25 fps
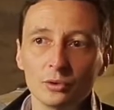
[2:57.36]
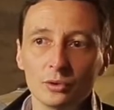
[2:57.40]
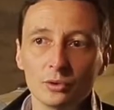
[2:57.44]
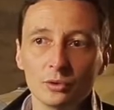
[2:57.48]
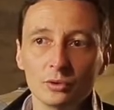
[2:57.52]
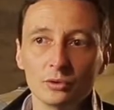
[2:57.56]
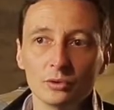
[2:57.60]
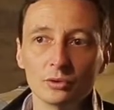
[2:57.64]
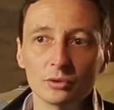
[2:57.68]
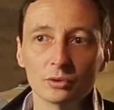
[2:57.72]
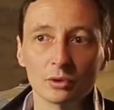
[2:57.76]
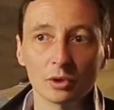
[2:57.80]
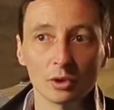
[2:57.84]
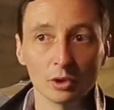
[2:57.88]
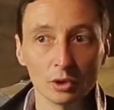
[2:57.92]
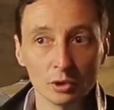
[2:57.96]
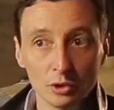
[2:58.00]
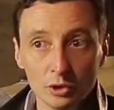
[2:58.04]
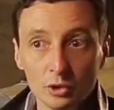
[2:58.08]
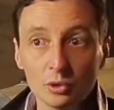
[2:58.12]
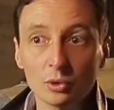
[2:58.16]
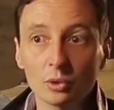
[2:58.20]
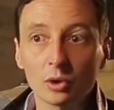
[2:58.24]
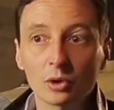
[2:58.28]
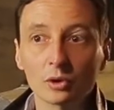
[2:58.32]
to use a
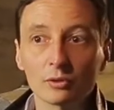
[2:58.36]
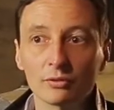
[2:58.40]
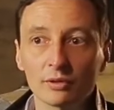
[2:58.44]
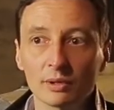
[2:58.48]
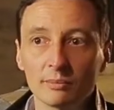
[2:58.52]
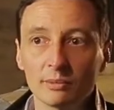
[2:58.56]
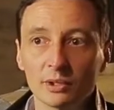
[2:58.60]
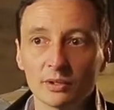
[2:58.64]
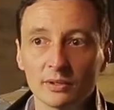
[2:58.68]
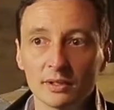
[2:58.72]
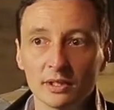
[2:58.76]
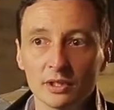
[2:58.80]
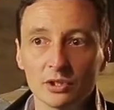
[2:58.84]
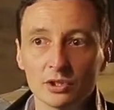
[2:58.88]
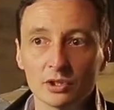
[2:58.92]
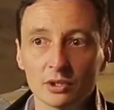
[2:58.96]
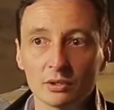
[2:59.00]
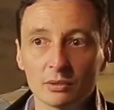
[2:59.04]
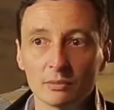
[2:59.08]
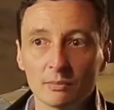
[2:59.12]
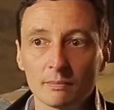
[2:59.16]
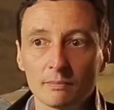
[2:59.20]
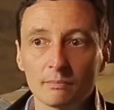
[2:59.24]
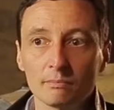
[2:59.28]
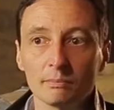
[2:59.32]
new oak
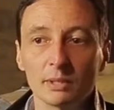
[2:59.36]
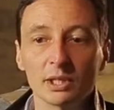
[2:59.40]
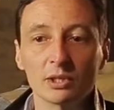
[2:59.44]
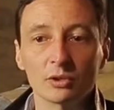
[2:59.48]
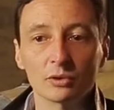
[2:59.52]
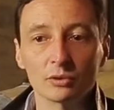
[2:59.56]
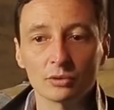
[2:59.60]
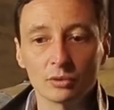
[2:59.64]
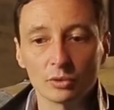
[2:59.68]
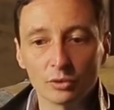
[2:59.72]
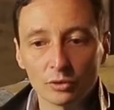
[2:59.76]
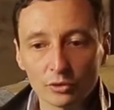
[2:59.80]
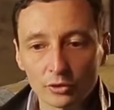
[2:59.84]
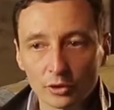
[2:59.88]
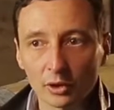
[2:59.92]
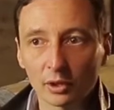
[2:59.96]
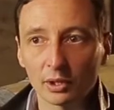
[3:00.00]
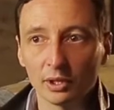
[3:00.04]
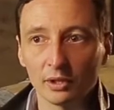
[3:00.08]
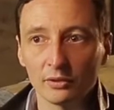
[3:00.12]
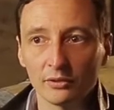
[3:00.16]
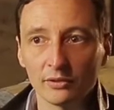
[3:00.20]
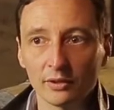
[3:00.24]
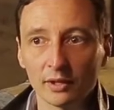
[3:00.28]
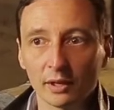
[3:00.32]
fermentation, because the
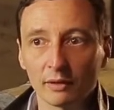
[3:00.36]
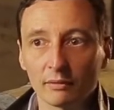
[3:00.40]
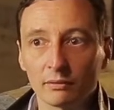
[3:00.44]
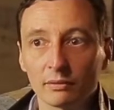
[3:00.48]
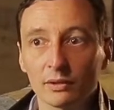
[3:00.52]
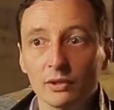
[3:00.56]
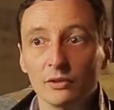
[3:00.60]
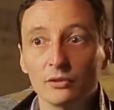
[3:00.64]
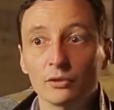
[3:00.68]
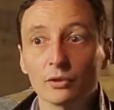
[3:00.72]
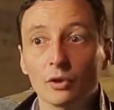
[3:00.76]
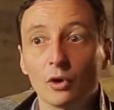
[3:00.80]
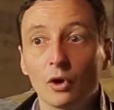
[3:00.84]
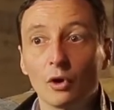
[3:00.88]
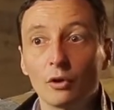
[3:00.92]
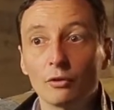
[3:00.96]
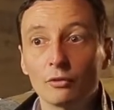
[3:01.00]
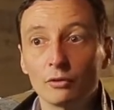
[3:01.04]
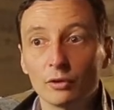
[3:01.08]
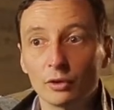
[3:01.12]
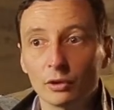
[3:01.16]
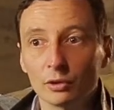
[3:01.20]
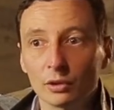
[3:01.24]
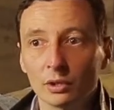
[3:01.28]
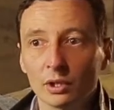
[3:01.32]
soil itself is
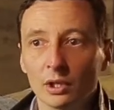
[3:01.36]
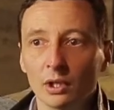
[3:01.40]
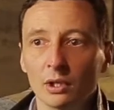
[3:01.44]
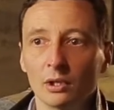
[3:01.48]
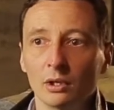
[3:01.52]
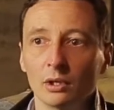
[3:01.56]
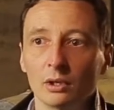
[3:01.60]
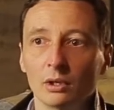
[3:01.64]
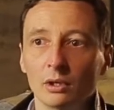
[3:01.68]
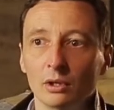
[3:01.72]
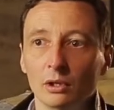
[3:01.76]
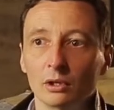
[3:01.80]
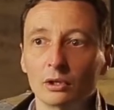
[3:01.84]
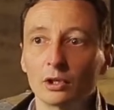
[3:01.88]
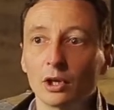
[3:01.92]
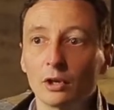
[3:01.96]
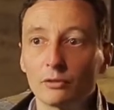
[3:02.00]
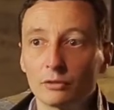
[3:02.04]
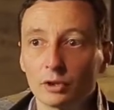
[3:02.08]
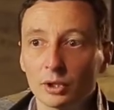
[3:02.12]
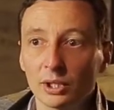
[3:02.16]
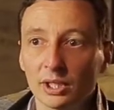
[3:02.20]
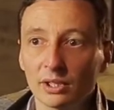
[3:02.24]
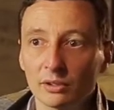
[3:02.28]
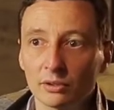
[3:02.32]
over
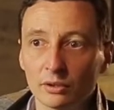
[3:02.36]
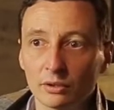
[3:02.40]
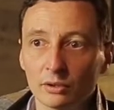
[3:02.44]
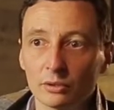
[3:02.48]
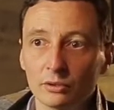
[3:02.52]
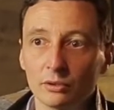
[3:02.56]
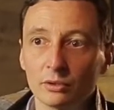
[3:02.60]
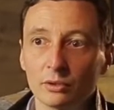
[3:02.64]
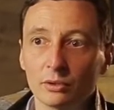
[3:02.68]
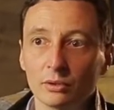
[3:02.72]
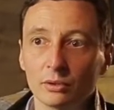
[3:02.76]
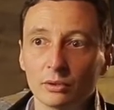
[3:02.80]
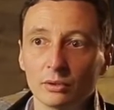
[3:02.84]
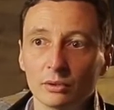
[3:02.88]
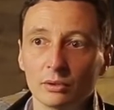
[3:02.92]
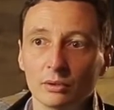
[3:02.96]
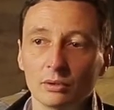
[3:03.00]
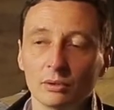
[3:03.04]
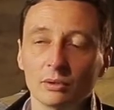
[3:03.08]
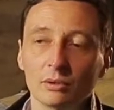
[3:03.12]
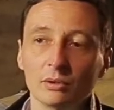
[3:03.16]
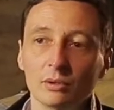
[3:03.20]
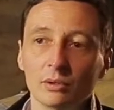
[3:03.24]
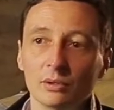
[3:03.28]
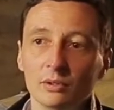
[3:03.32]
covering
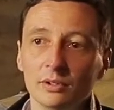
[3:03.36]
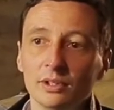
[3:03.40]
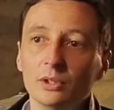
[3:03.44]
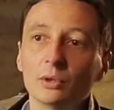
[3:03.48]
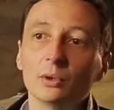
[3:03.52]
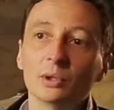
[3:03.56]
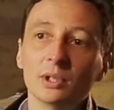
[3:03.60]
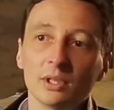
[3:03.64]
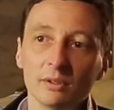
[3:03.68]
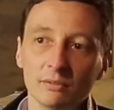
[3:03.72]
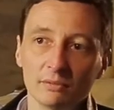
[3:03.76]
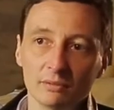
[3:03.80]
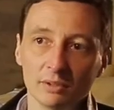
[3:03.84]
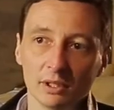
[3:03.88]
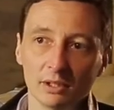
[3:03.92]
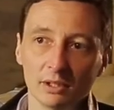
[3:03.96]
the oaky